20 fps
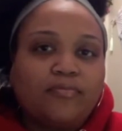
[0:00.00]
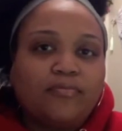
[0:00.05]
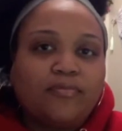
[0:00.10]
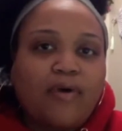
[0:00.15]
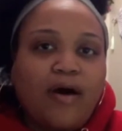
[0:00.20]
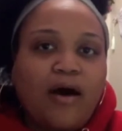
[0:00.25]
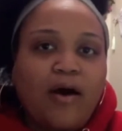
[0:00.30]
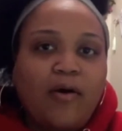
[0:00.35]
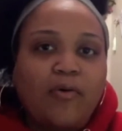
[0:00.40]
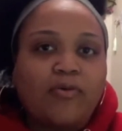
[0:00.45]

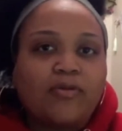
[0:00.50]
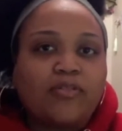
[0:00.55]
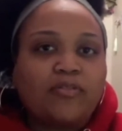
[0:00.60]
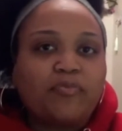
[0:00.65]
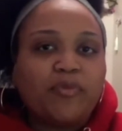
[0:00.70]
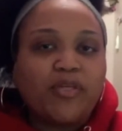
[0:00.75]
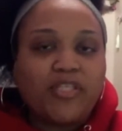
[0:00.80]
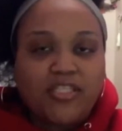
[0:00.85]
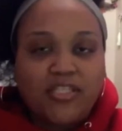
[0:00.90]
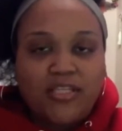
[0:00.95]
I was
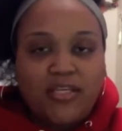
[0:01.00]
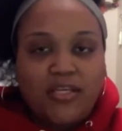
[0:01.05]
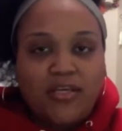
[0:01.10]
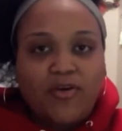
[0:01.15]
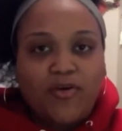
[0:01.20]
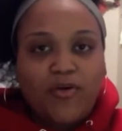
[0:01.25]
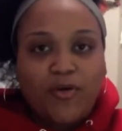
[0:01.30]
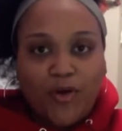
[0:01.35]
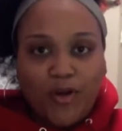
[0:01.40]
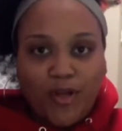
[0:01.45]
mentioning
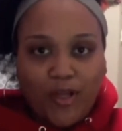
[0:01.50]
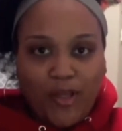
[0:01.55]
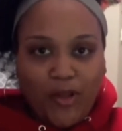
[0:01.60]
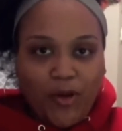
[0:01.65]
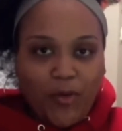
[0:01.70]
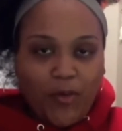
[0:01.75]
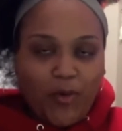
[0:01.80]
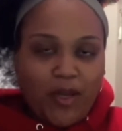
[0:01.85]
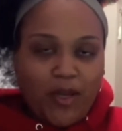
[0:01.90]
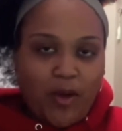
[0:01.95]
earlier
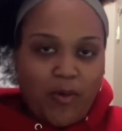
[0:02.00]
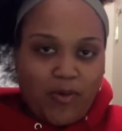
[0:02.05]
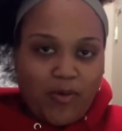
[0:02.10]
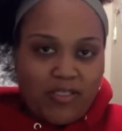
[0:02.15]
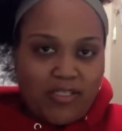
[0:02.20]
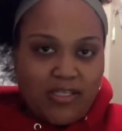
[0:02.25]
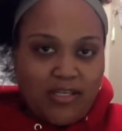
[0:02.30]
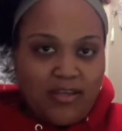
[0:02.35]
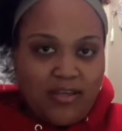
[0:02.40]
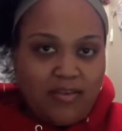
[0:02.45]
when I was
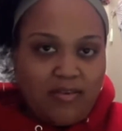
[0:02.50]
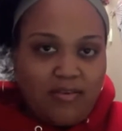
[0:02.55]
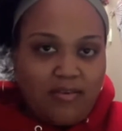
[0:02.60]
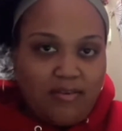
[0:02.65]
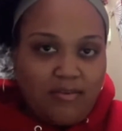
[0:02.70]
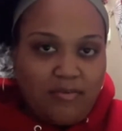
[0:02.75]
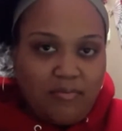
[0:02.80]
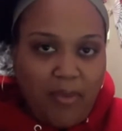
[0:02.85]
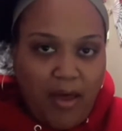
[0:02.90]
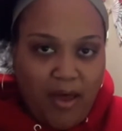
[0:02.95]

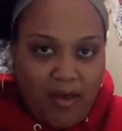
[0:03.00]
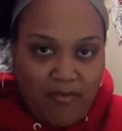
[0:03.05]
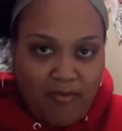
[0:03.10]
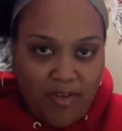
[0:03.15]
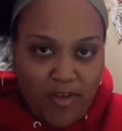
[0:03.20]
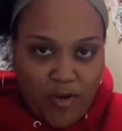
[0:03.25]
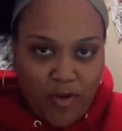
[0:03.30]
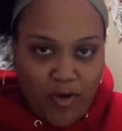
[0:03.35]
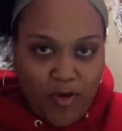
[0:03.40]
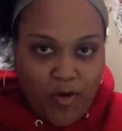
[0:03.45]
in my
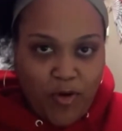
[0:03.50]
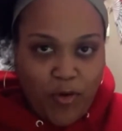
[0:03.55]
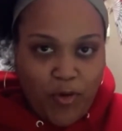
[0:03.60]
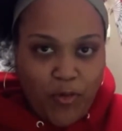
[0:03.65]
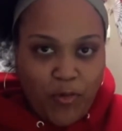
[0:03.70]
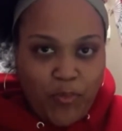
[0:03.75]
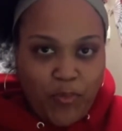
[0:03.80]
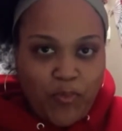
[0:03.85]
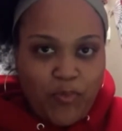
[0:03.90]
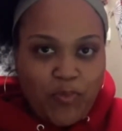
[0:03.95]
vehicle
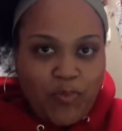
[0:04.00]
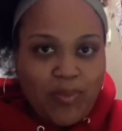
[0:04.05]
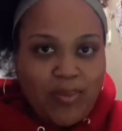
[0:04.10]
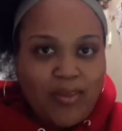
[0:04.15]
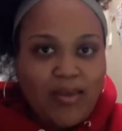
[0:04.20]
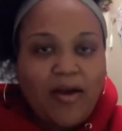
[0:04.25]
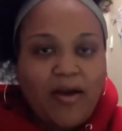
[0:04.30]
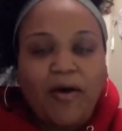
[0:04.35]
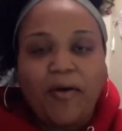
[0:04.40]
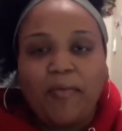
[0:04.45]

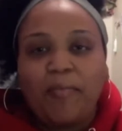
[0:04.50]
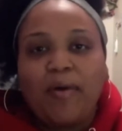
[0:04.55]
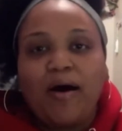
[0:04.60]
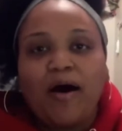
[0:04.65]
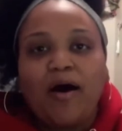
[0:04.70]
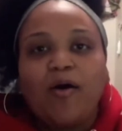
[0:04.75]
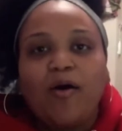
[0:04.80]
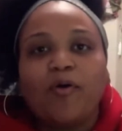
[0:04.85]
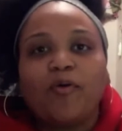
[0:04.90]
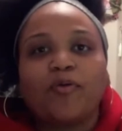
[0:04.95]

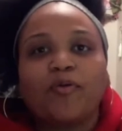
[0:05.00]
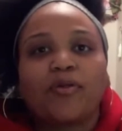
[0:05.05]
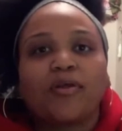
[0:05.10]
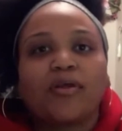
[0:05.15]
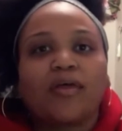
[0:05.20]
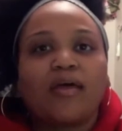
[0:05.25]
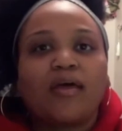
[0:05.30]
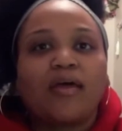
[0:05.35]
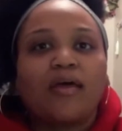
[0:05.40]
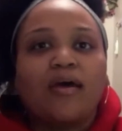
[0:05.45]
about
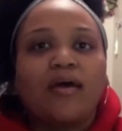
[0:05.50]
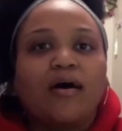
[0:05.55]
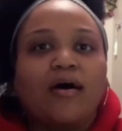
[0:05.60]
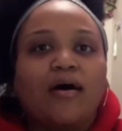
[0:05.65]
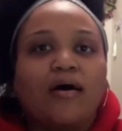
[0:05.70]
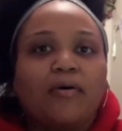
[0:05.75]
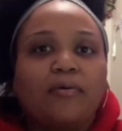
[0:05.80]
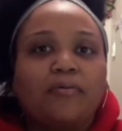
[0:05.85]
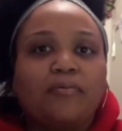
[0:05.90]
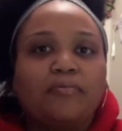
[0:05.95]

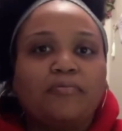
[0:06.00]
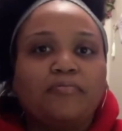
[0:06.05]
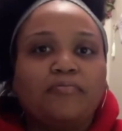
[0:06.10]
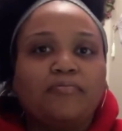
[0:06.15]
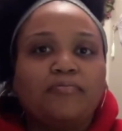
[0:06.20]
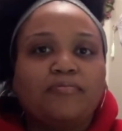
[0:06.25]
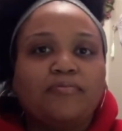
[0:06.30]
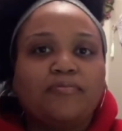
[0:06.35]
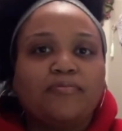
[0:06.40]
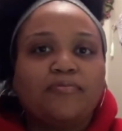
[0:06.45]

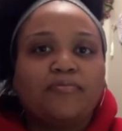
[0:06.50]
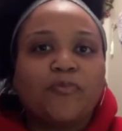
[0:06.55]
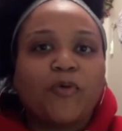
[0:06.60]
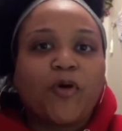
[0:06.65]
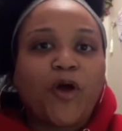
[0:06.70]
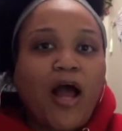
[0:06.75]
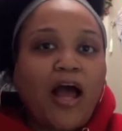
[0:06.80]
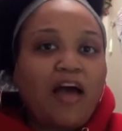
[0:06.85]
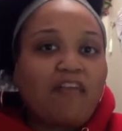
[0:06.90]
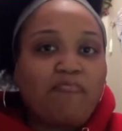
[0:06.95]
where
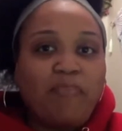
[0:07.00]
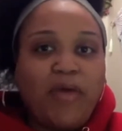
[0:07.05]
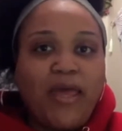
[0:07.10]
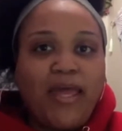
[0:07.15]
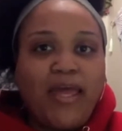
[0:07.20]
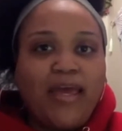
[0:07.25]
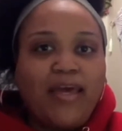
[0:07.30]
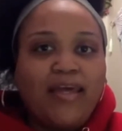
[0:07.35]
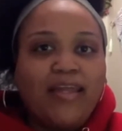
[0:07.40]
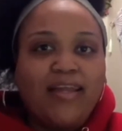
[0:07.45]
I've
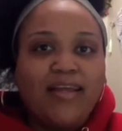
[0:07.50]
been,